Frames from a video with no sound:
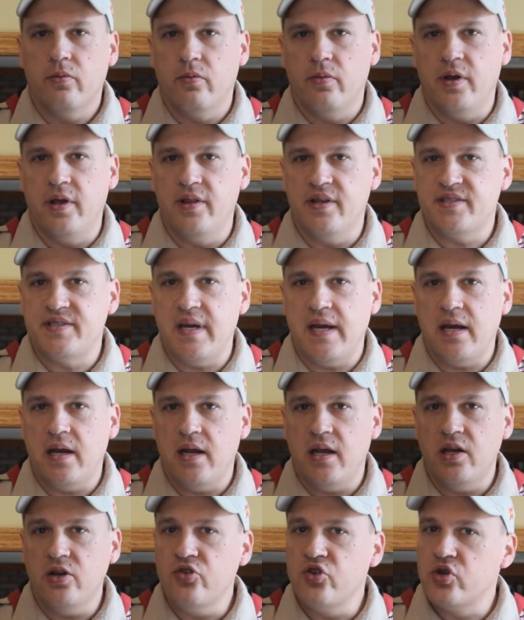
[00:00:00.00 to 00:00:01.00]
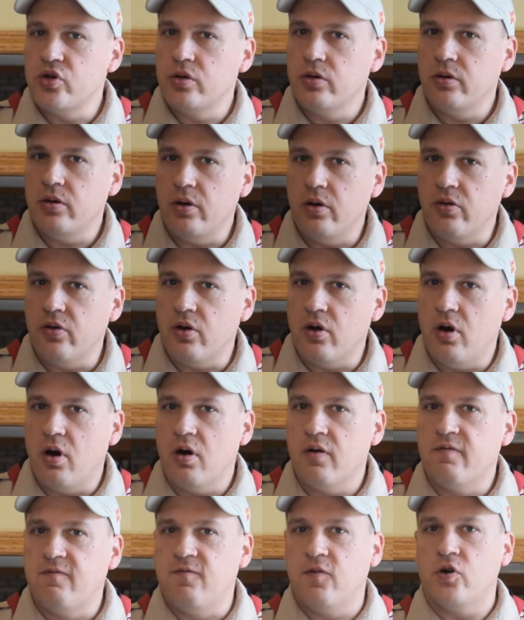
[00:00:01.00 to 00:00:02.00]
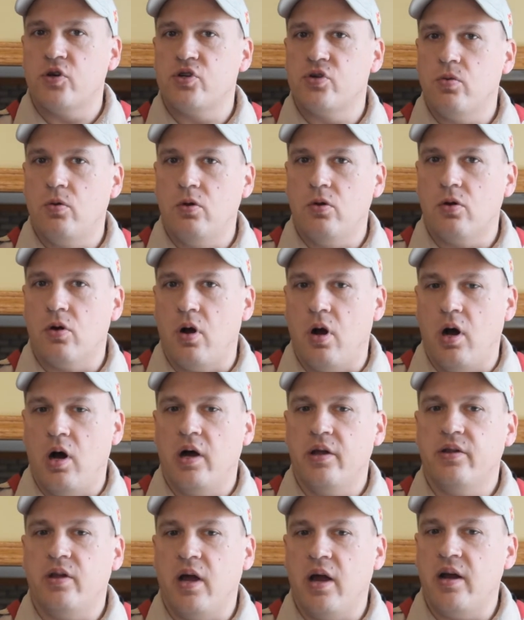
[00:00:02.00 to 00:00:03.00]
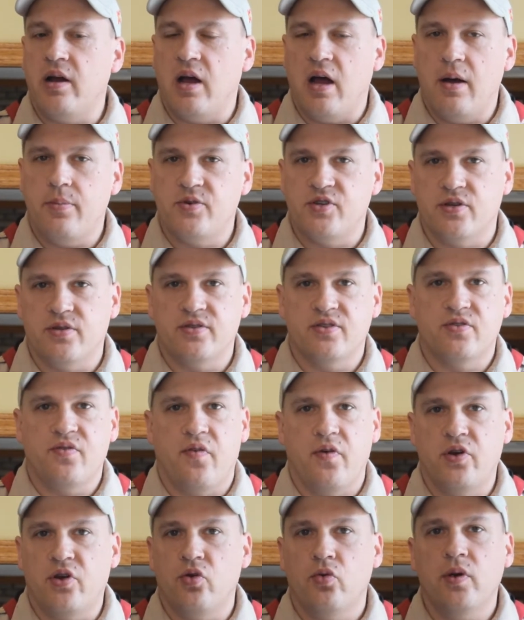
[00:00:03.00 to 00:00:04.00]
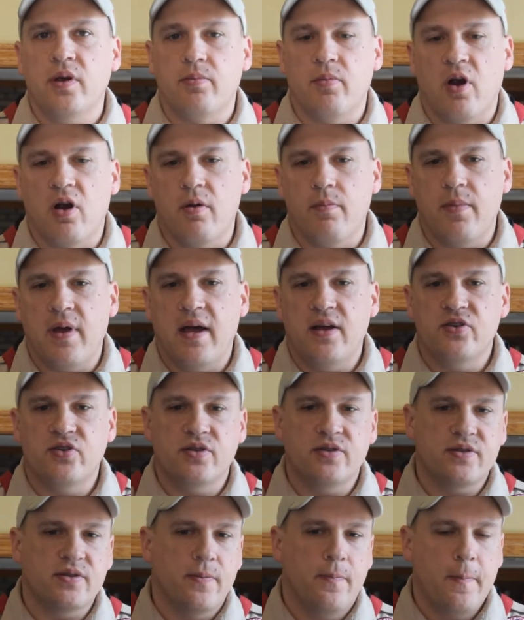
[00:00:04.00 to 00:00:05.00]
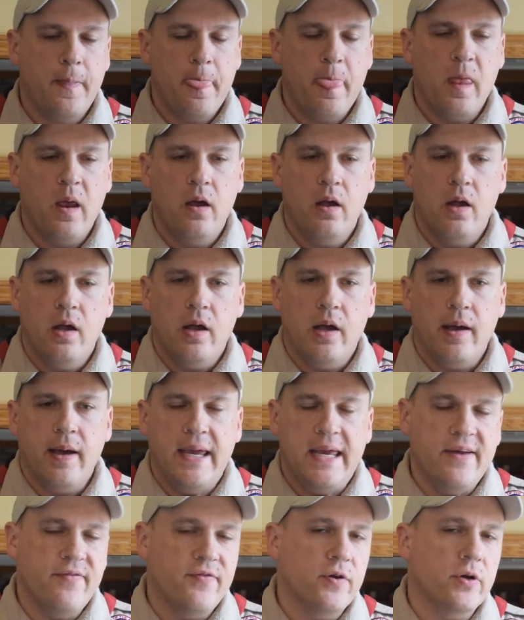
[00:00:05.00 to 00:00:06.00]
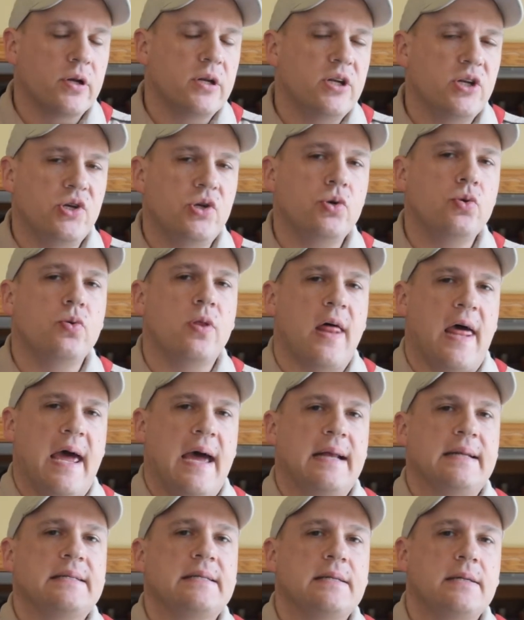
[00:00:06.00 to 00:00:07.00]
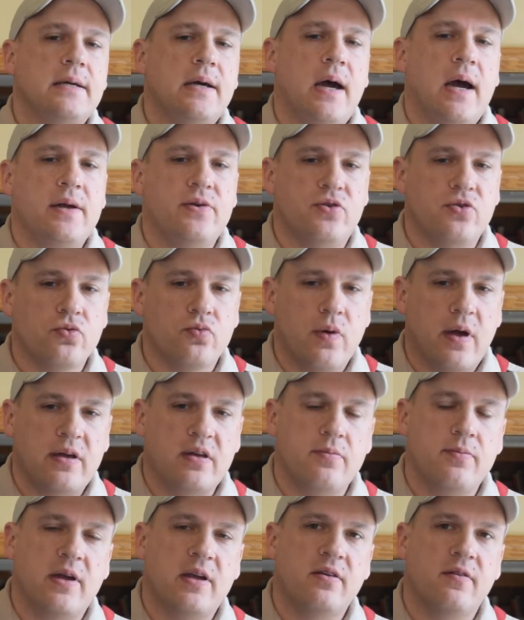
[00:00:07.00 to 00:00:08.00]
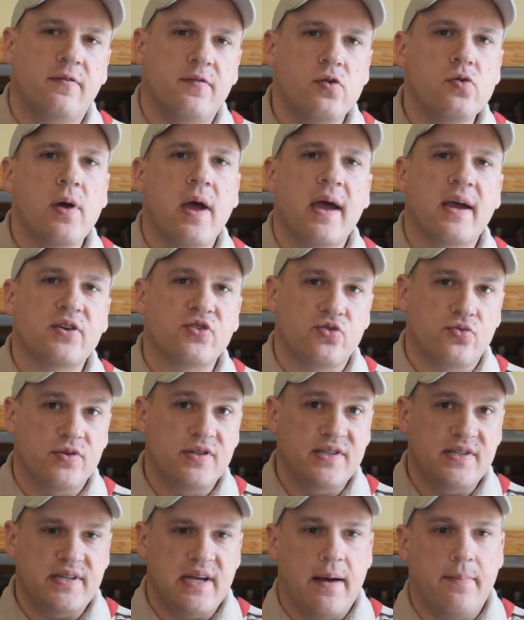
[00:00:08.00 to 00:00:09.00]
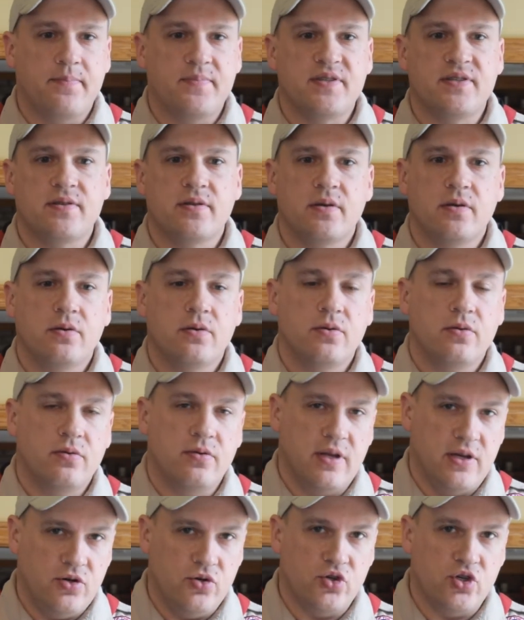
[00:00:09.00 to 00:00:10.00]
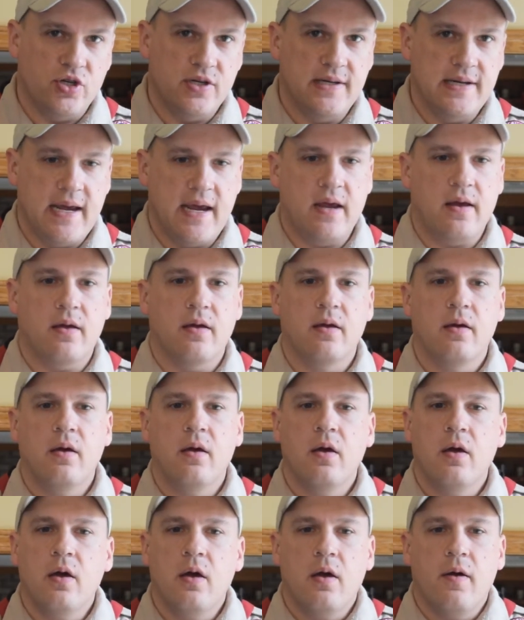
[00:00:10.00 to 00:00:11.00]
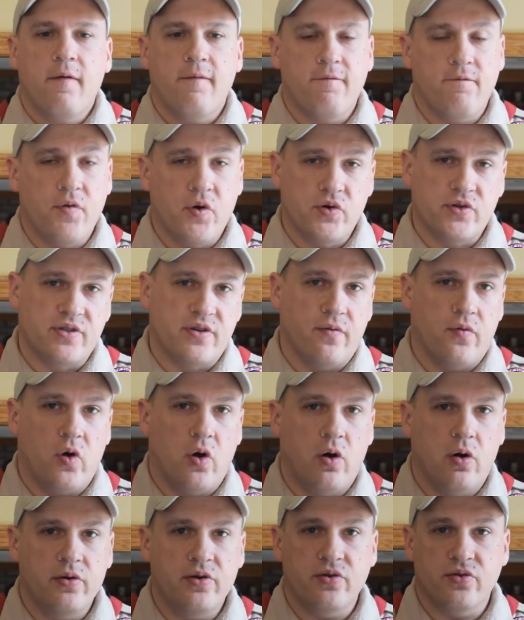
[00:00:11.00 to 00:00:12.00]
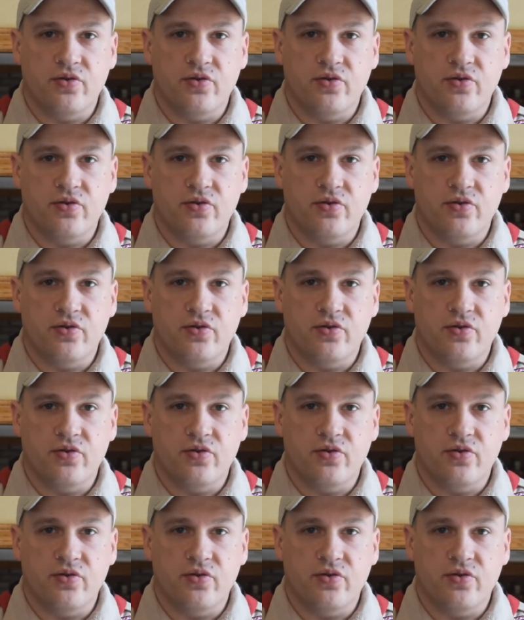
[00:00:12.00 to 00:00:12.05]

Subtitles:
In this day and age, you know, there are virtual or online options for doing merit badges. If you're going to do that, I do recommend a few extra steps that you should take. First of all, your